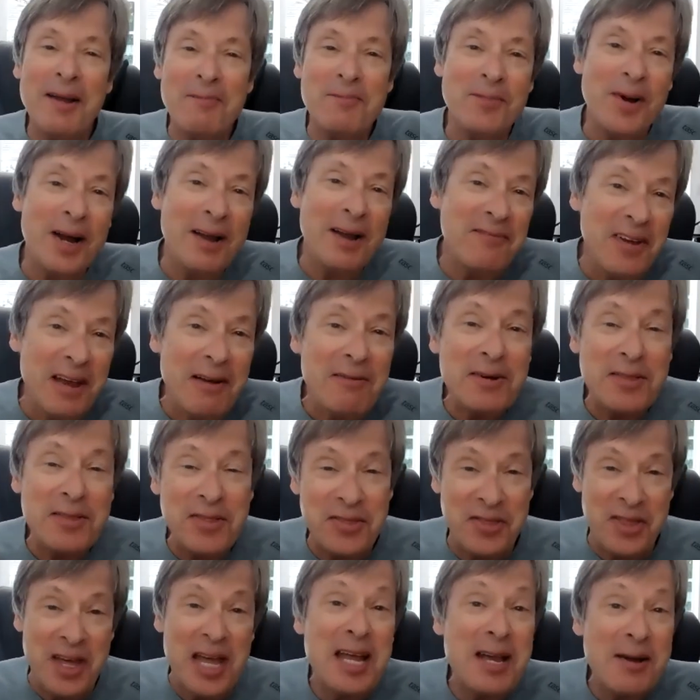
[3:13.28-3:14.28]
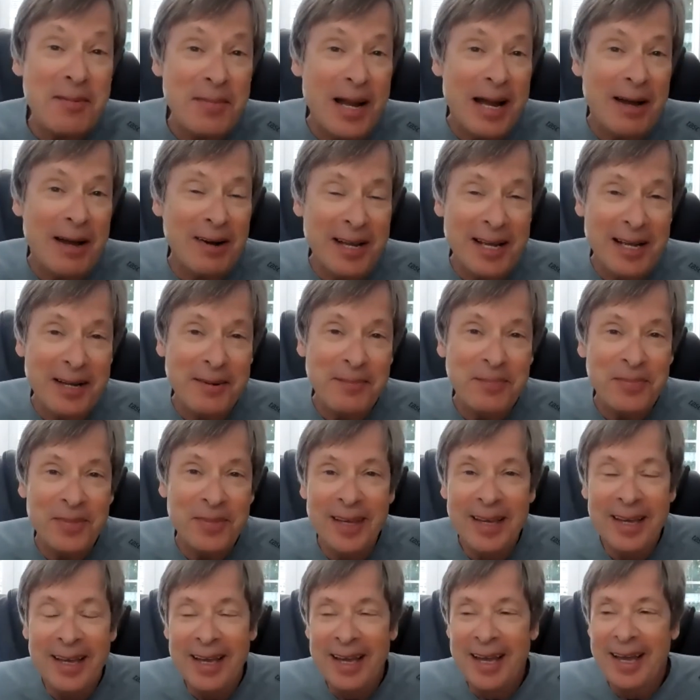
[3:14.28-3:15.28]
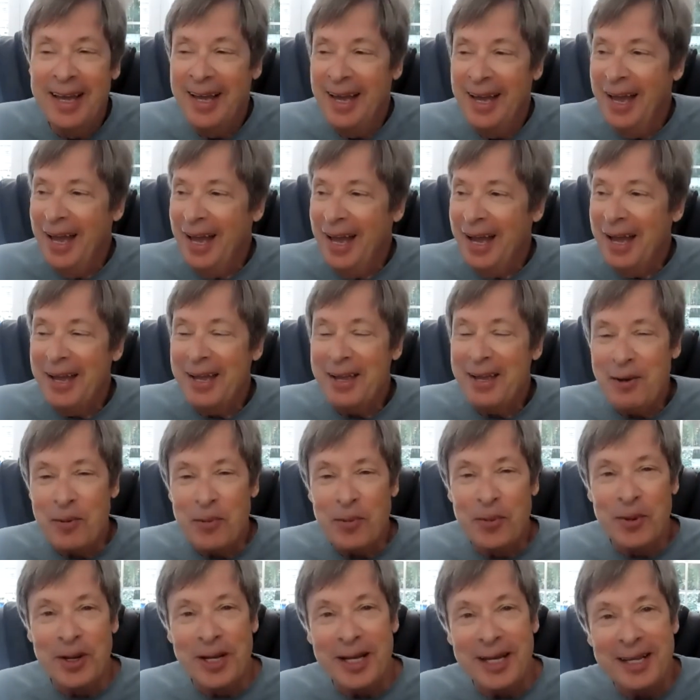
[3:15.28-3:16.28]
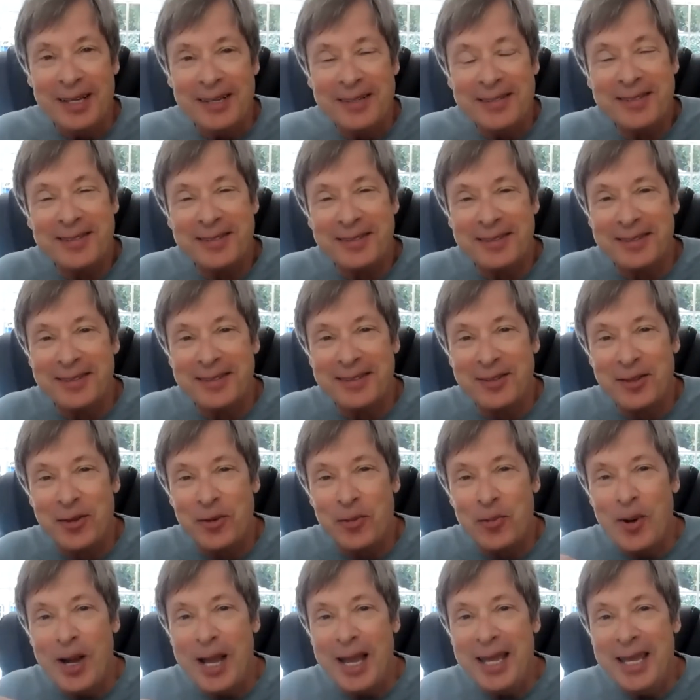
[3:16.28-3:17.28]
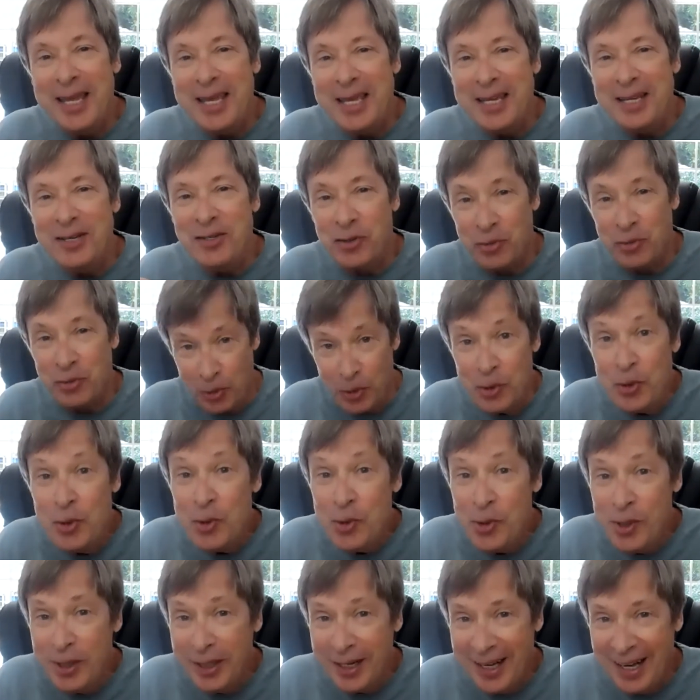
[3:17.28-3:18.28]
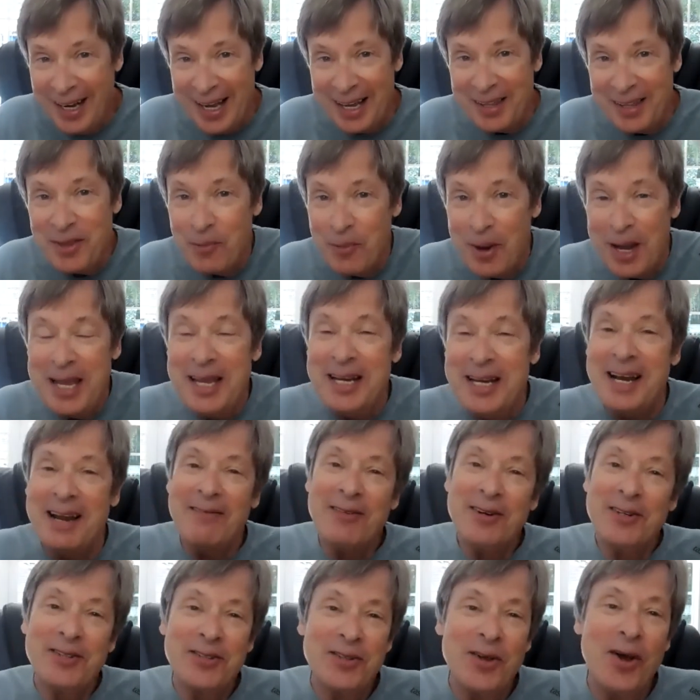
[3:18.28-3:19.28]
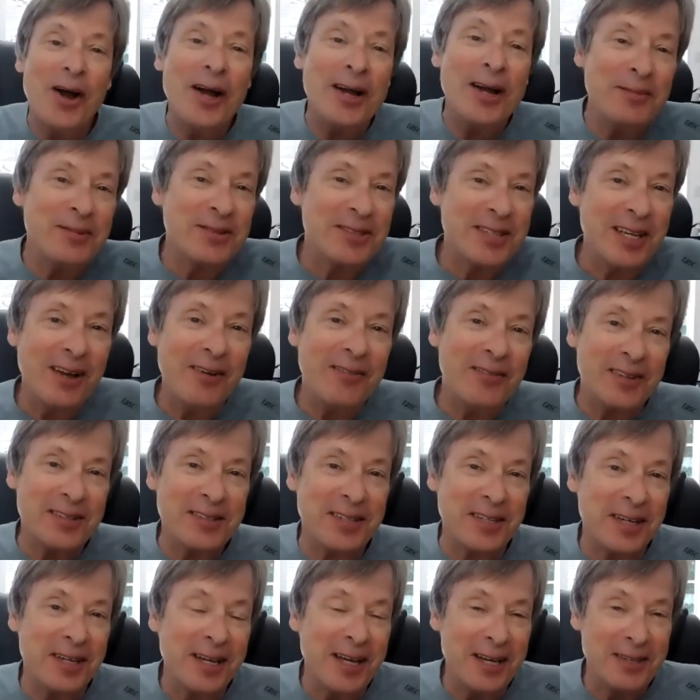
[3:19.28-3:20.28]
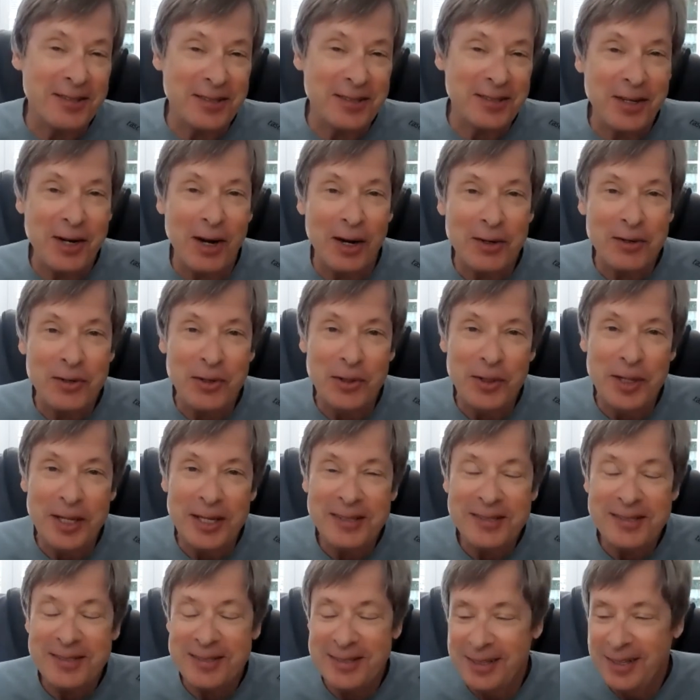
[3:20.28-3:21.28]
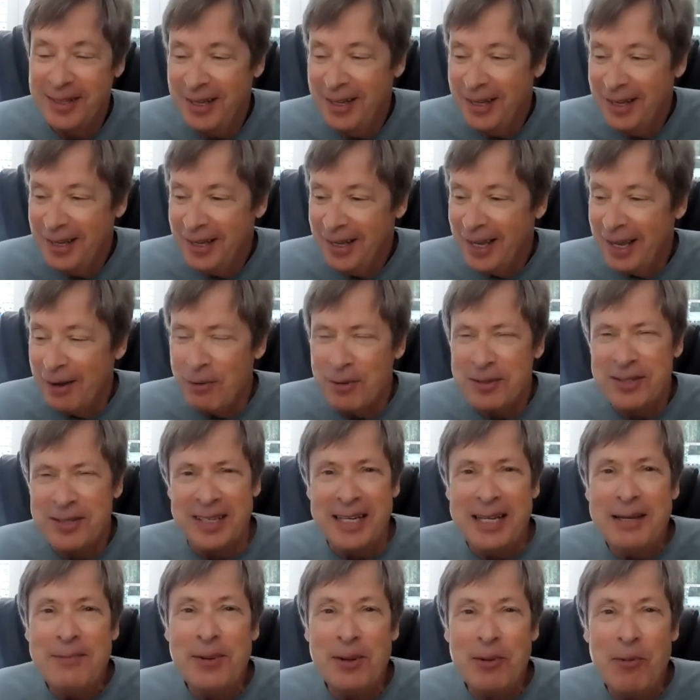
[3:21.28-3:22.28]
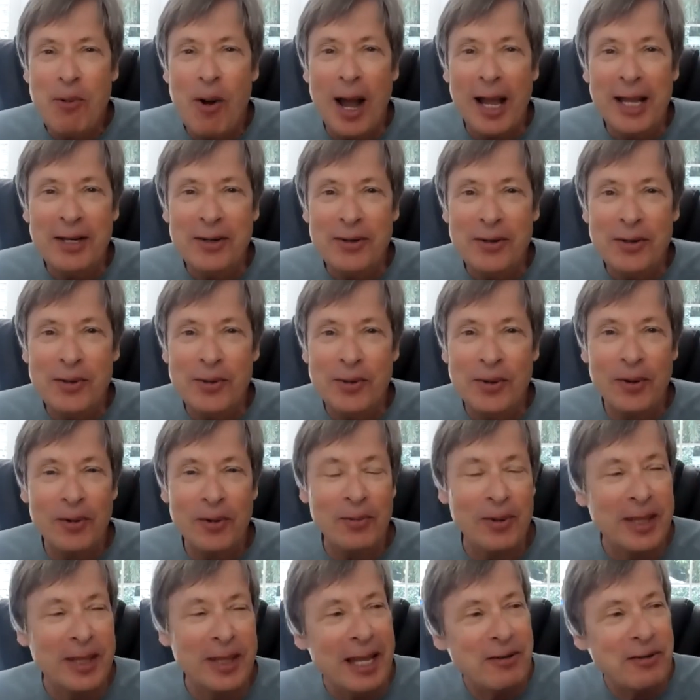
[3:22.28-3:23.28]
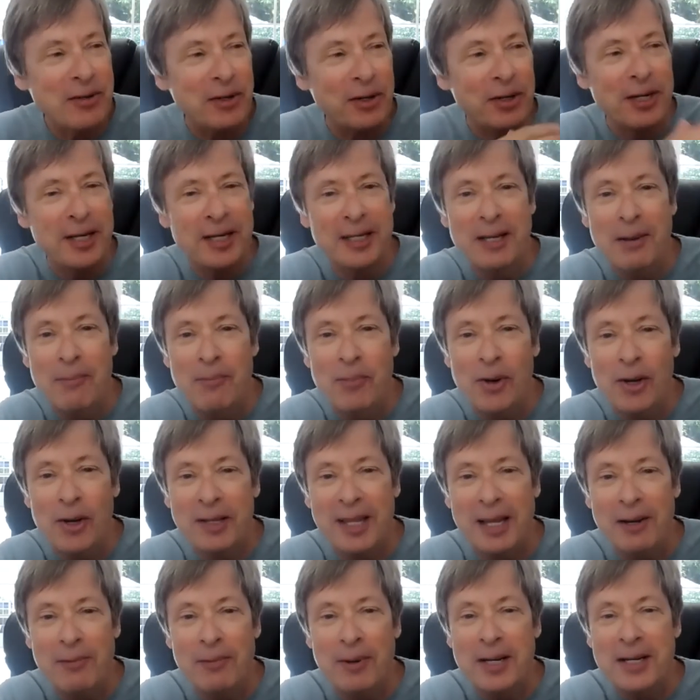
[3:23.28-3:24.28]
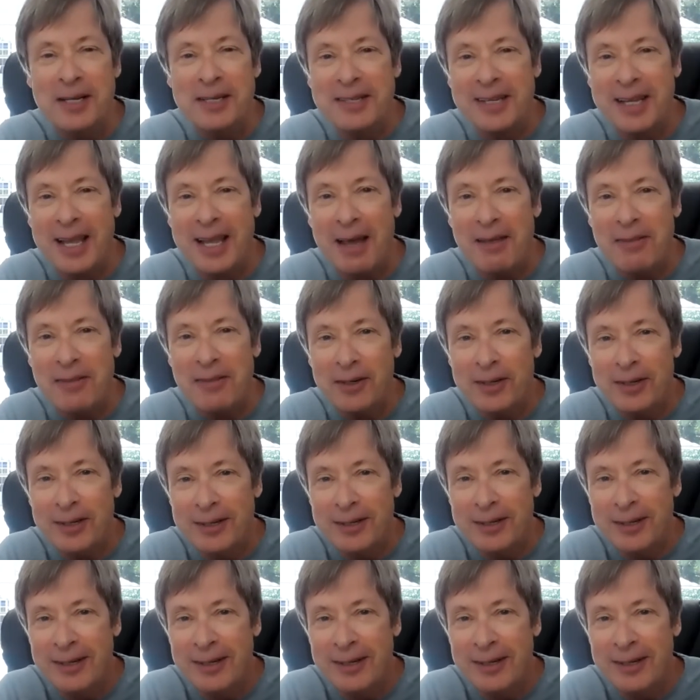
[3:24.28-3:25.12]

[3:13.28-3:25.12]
My favorite thing about him is the way he drew and the way he never saw himself as a cartoonist. And was it E.B. White who, when they turned in the book, they'd written together,